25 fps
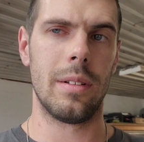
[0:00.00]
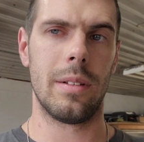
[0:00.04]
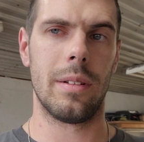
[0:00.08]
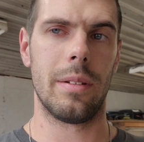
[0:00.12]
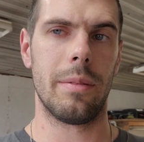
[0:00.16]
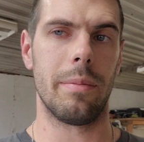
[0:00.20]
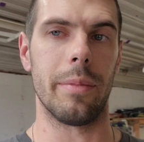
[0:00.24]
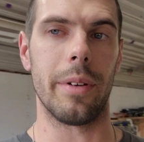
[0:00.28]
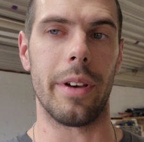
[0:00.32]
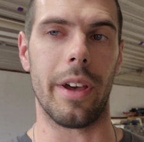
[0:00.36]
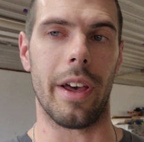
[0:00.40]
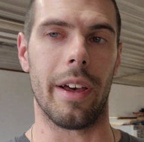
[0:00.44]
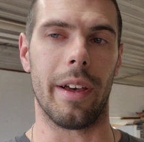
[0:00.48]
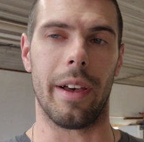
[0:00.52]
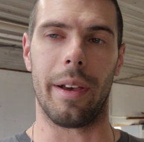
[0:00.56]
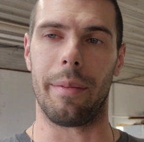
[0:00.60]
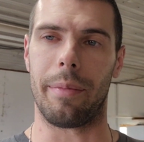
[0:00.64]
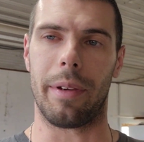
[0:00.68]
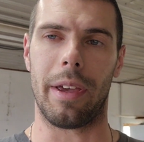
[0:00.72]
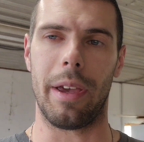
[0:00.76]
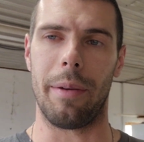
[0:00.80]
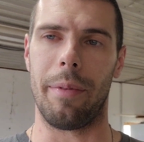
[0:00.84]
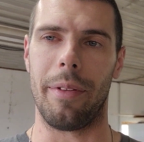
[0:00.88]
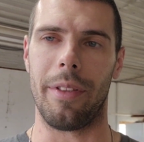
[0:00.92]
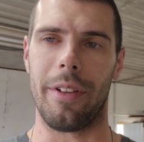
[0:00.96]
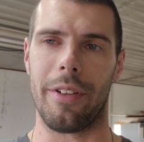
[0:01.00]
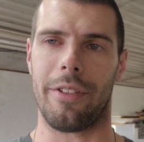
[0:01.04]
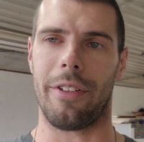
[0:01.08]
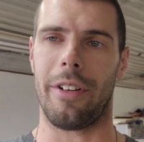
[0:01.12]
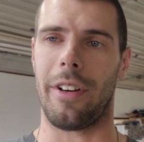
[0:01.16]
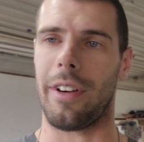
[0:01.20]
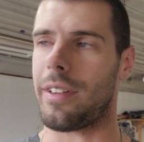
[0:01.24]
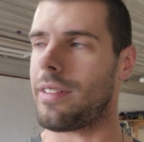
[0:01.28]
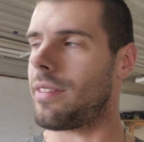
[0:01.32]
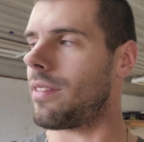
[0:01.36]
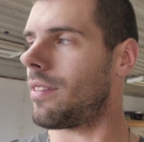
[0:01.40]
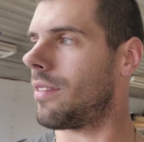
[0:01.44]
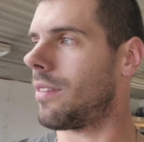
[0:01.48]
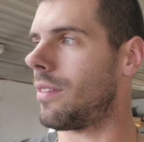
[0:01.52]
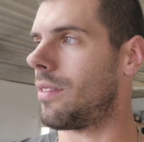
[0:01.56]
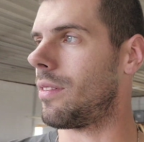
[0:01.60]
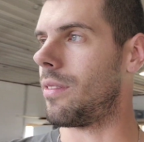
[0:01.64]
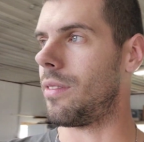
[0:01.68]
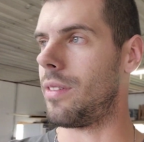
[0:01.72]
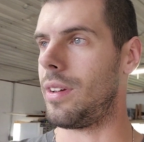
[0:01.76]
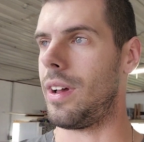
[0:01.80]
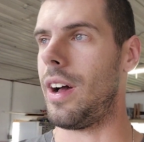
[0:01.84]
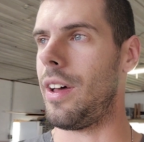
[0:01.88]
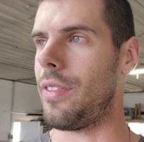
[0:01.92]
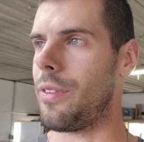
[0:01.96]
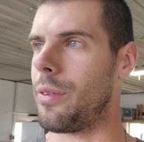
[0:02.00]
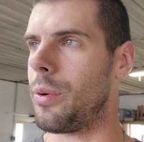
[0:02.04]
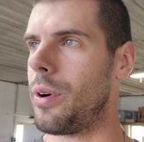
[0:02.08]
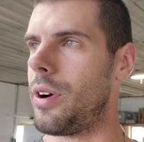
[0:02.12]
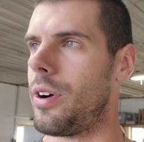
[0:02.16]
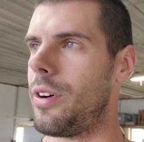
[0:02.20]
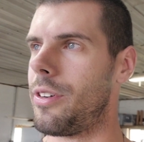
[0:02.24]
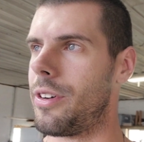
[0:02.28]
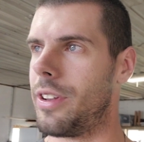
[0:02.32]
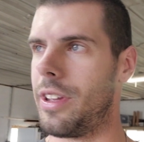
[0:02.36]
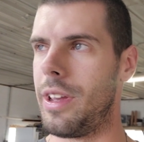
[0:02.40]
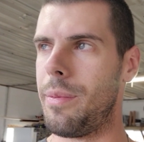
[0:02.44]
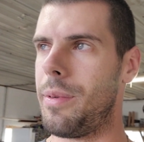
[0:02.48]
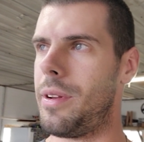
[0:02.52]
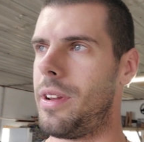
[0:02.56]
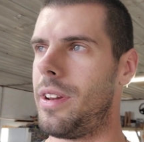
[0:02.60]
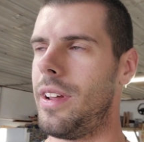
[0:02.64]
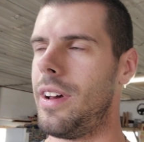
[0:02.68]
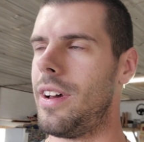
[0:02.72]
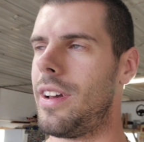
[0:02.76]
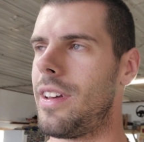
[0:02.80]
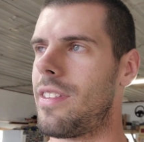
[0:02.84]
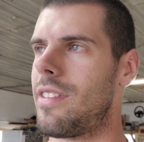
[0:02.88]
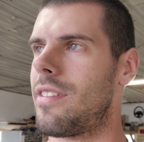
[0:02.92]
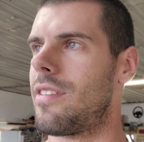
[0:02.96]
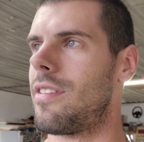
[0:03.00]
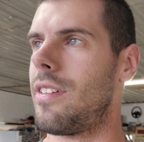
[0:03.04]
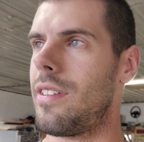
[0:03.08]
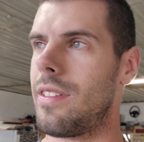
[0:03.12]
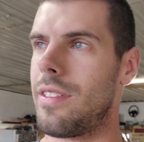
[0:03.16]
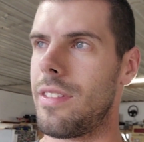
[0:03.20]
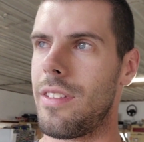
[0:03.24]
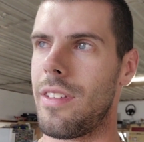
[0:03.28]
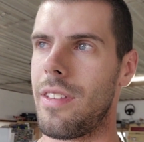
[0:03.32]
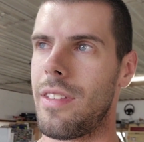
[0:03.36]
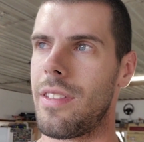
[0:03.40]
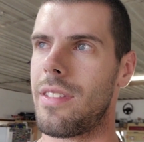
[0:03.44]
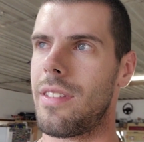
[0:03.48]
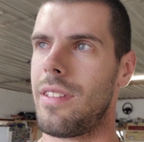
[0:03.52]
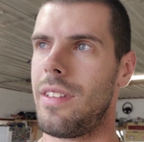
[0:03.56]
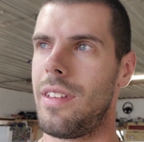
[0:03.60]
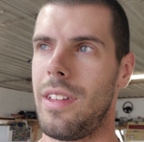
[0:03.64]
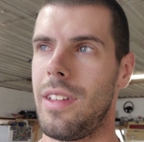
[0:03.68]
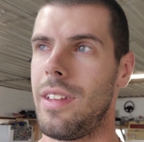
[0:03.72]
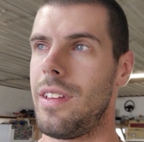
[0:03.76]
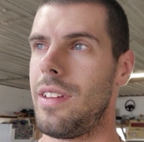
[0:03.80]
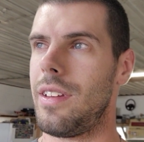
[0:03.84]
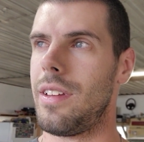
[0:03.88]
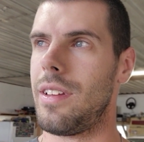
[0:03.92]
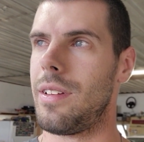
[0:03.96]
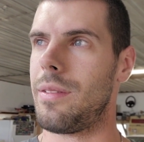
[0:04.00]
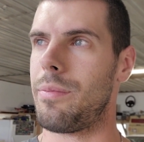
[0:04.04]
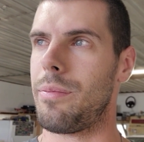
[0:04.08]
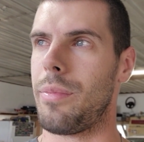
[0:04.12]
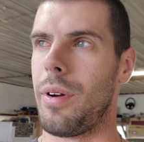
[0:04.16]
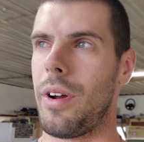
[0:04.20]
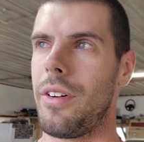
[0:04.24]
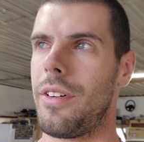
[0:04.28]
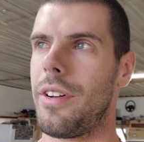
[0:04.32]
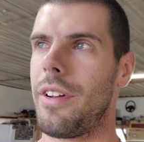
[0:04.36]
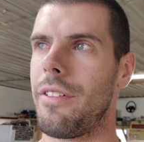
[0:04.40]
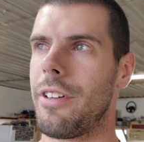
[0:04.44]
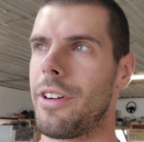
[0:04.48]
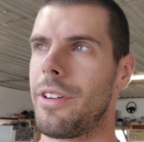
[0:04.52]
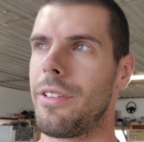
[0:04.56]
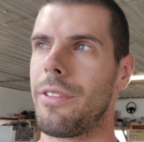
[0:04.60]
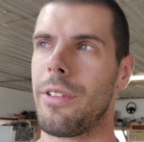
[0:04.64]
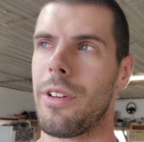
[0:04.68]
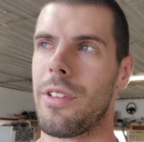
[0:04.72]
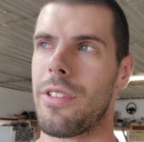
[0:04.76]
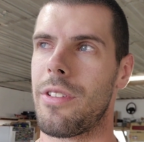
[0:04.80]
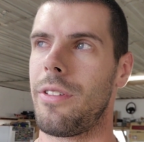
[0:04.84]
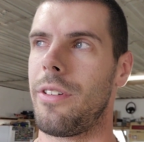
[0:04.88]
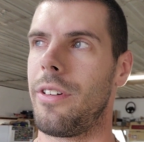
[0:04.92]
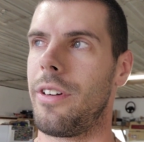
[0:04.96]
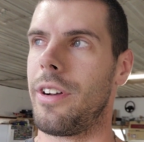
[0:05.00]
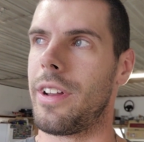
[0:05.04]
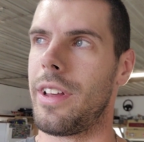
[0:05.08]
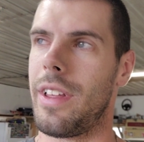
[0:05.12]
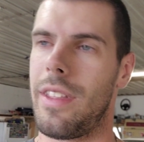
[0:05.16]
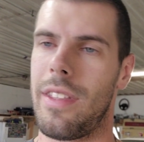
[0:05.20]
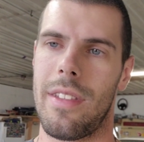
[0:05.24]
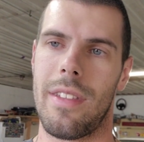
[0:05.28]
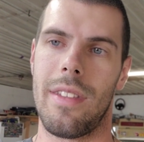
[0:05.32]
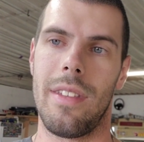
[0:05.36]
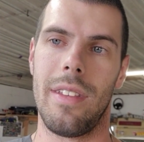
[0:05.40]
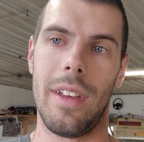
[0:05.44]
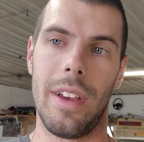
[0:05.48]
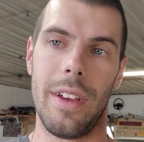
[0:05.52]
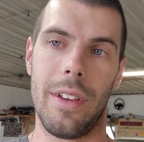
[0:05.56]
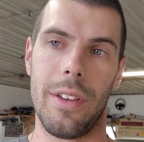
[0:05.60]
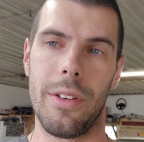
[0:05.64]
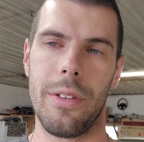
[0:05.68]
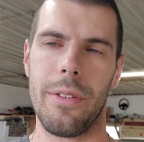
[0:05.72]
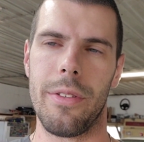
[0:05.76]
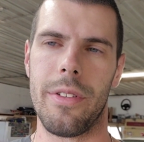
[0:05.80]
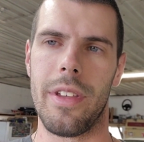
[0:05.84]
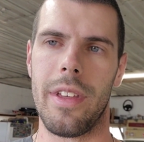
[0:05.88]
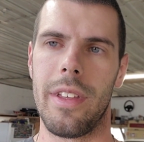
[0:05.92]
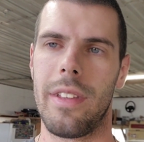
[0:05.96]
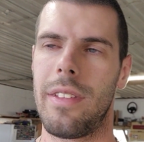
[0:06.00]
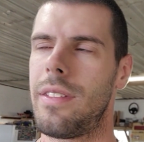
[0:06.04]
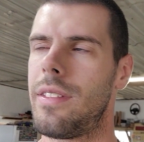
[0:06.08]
But yeah, I'm keeping the truck on the road, keeping it nice, just probably never going to restore it because I use it.